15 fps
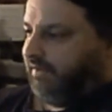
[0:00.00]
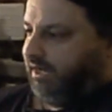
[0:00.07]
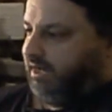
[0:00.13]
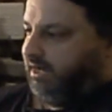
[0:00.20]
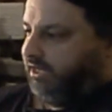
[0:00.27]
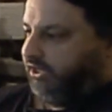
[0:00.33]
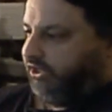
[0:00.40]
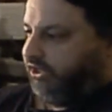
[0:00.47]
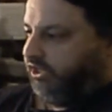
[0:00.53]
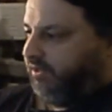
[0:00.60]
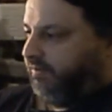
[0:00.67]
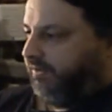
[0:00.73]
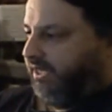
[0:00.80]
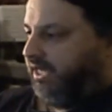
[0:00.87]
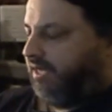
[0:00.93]
I
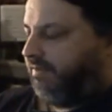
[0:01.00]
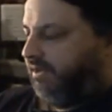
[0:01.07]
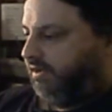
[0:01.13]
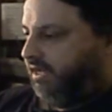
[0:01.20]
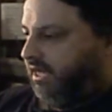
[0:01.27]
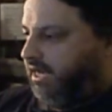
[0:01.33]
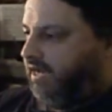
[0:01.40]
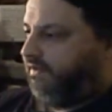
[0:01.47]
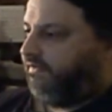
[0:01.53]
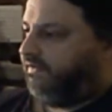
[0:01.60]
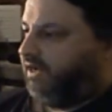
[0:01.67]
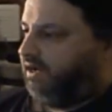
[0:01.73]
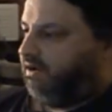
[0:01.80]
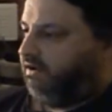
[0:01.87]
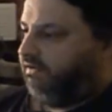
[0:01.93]
should be in about a half
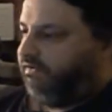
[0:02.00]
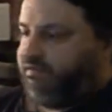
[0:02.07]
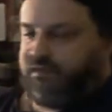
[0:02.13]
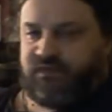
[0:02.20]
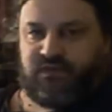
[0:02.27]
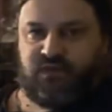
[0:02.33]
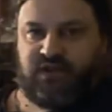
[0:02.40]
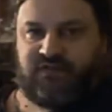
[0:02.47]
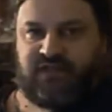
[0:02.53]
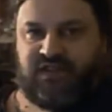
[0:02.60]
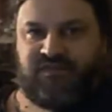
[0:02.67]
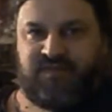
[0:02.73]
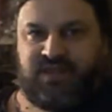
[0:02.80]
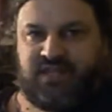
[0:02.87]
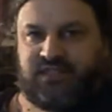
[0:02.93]
hour,
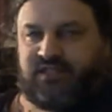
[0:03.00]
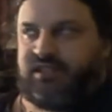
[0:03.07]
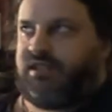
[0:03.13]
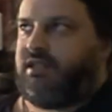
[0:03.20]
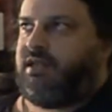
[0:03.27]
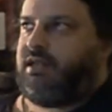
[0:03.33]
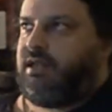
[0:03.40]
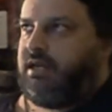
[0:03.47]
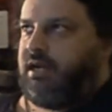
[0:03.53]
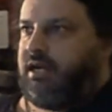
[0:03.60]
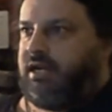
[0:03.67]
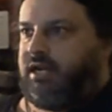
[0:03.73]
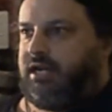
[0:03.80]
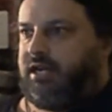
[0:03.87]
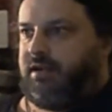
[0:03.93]
forty-five minutes,
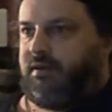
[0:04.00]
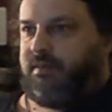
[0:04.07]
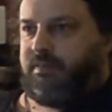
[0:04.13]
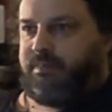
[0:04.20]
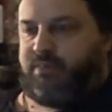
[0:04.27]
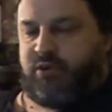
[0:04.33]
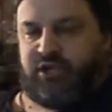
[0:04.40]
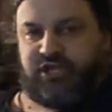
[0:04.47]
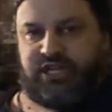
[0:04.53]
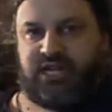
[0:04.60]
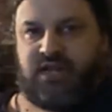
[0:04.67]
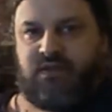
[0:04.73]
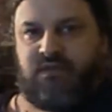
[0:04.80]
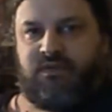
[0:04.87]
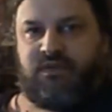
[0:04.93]
Uh, pushing
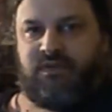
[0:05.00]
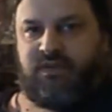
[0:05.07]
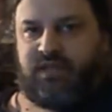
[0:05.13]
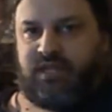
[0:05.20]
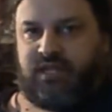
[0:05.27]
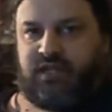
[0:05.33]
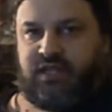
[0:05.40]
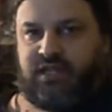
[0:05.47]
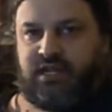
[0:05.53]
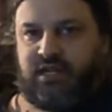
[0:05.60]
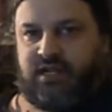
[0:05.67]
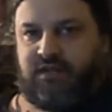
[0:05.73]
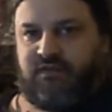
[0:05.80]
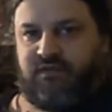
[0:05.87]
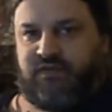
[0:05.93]
out the
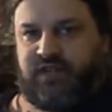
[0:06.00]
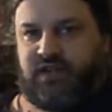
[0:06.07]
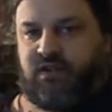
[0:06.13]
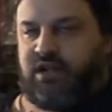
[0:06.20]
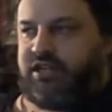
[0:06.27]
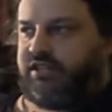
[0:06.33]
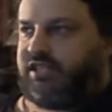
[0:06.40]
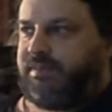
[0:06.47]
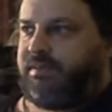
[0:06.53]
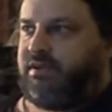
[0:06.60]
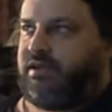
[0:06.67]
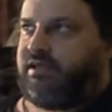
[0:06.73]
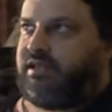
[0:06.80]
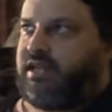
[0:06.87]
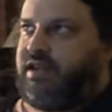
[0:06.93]
uh, video I just
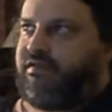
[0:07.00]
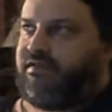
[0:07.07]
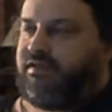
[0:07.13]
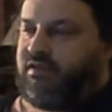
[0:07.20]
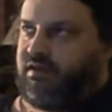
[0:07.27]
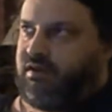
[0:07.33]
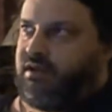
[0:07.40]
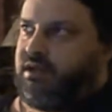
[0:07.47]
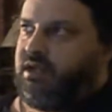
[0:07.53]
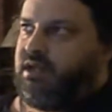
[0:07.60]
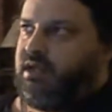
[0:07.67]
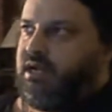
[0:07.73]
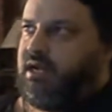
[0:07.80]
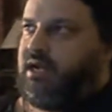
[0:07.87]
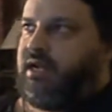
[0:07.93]
uploaded today for
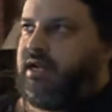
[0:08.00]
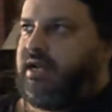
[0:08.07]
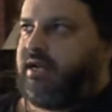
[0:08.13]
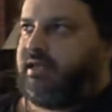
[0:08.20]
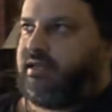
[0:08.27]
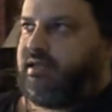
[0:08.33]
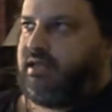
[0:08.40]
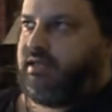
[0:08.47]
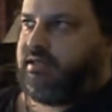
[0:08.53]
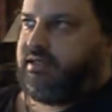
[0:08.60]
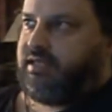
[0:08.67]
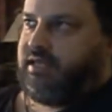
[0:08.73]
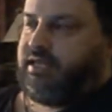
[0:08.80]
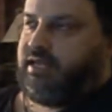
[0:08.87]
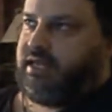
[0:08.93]
uh, X, it's
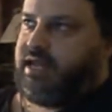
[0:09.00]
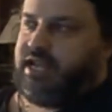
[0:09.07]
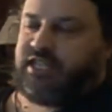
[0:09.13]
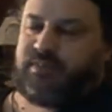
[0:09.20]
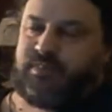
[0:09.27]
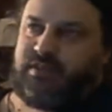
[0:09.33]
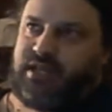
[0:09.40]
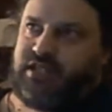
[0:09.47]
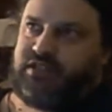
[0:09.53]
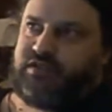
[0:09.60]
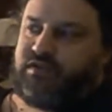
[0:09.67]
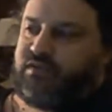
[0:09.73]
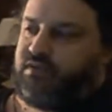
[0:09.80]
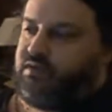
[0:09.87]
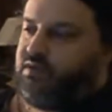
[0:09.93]
the X Plus
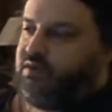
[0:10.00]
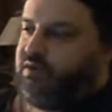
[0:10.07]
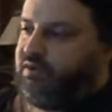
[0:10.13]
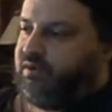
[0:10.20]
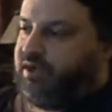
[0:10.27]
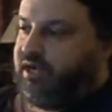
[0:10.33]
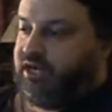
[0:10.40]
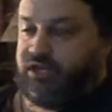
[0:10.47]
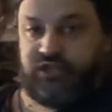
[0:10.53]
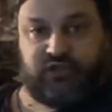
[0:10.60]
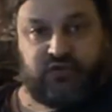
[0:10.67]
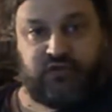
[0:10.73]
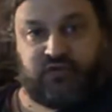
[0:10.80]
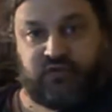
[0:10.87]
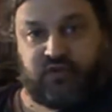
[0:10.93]
for uh,
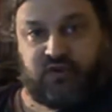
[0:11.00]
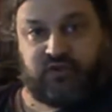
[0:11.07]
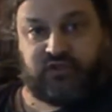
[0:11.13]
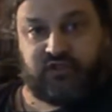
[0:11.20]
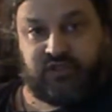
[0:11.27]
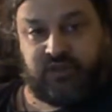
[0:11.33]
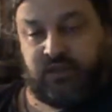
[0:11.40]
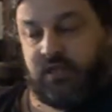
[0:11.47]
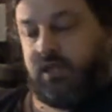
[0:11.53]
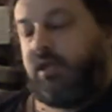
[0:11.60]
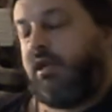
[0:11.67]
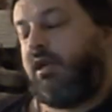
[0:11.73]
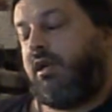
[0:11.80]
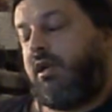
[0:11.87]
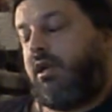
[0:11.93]
June first.
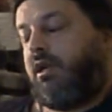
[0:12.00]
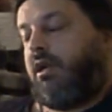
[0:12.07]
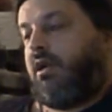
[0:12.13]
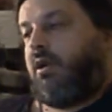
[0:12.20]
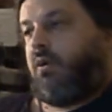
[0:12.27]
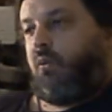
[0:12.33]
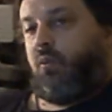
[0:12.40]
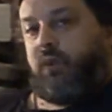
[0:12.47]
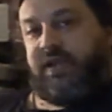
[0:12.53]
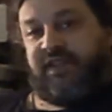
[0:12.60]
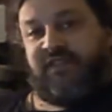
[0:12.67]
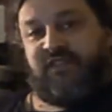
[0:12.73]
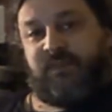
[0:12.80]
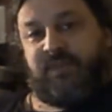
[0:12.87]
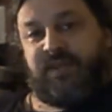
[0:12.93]
We've